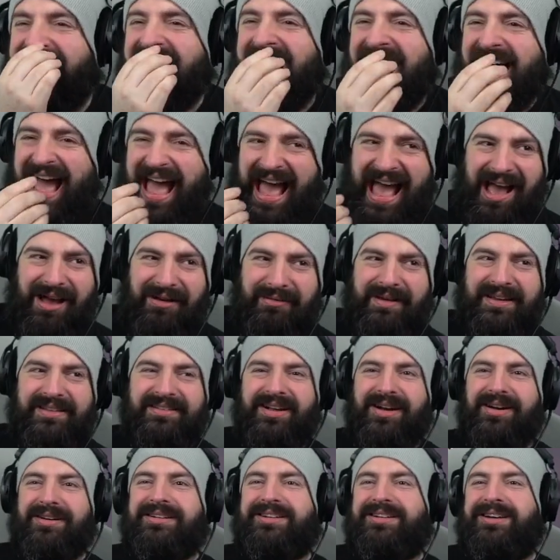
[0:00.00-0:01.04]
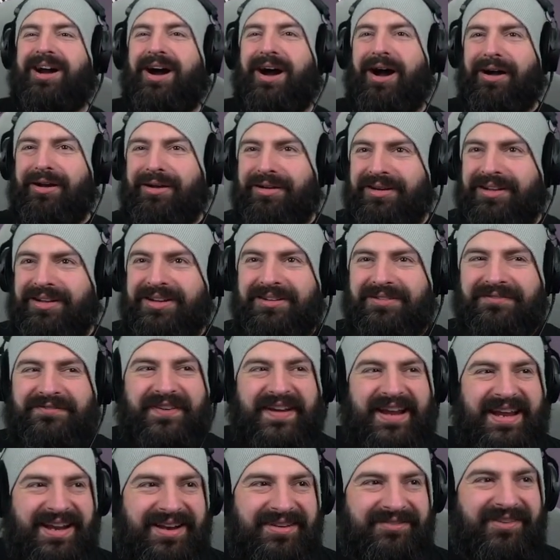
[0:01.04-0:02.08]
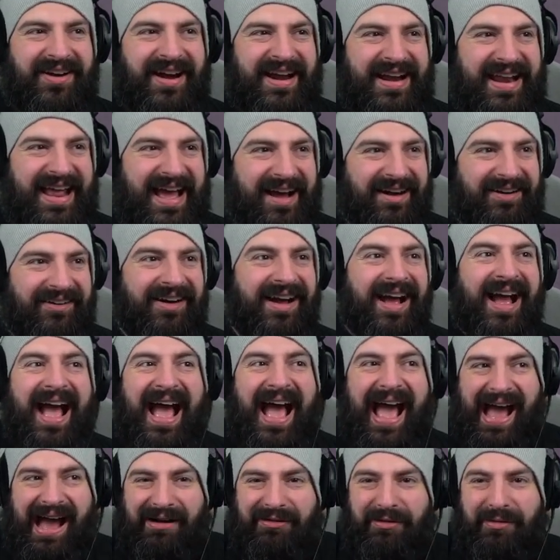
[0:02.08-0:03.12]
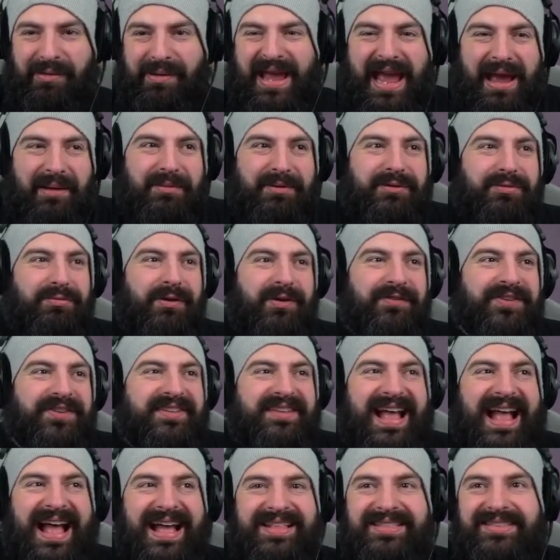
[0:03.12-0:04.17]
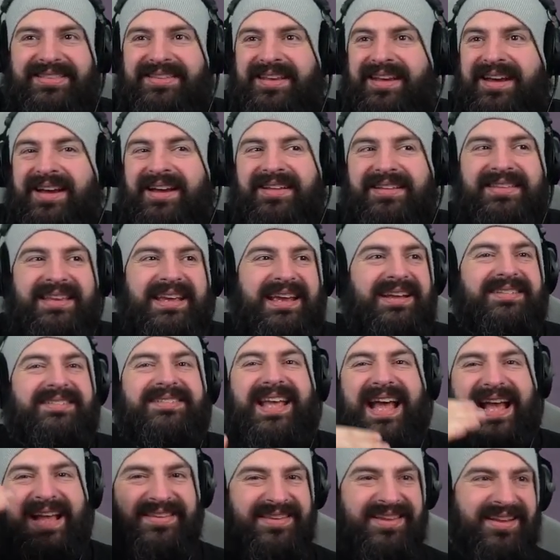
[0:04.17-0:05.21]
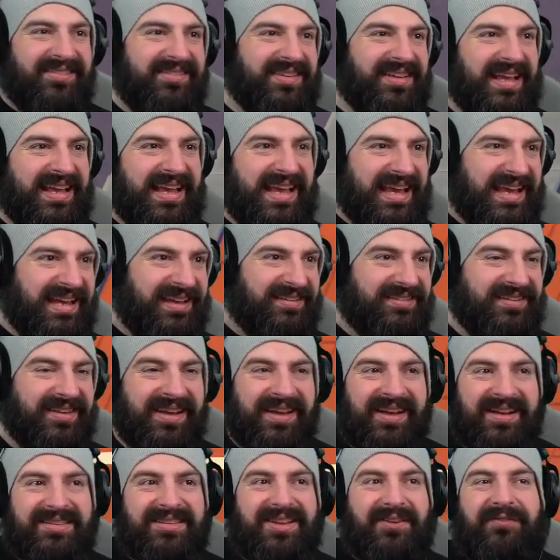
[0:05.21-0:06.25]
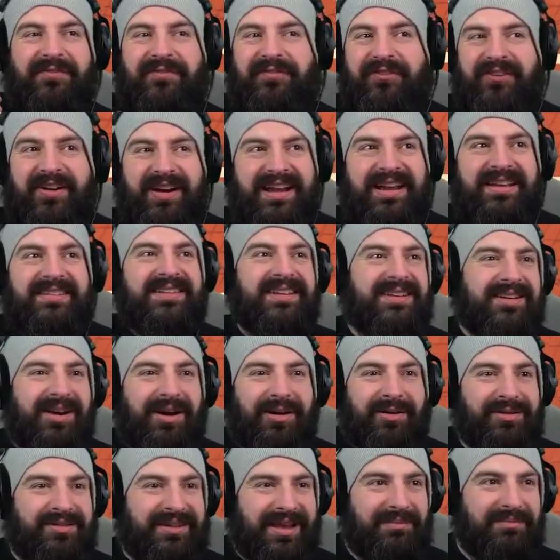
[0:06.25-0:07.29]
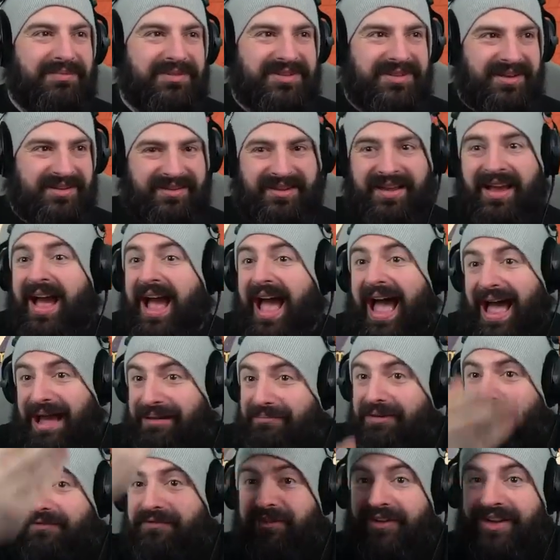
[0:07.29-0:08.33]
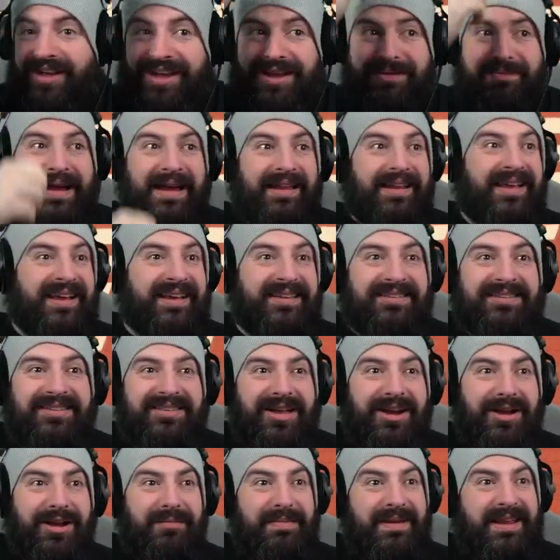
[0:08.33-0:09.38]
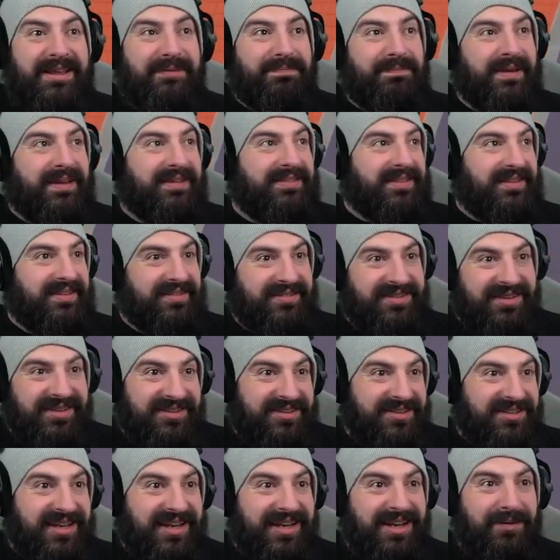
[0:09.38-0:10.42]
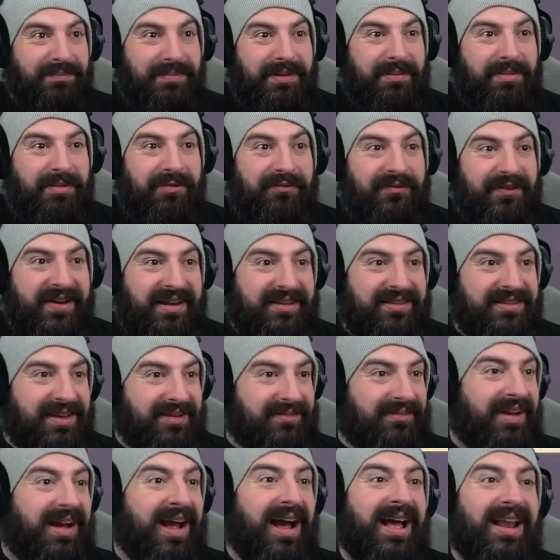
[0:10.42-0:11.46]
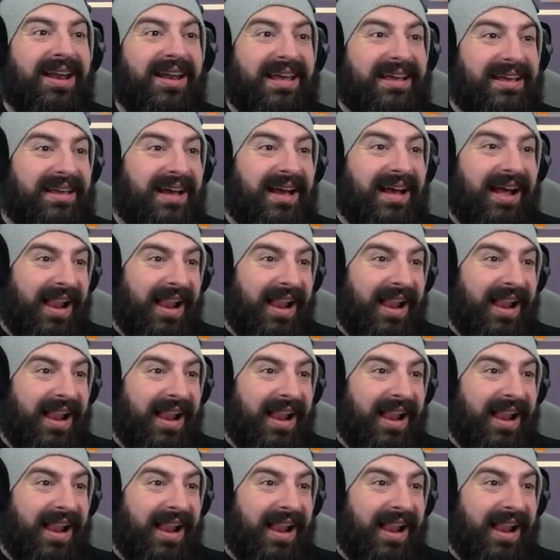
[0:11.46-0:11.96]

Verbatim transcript: How is our colon feeling right now? How are we able to withstand the intensity of the heat, the freezing cold temperatures, and we're flying about like it's nobody's business, just shitting on people and freezing them? Like,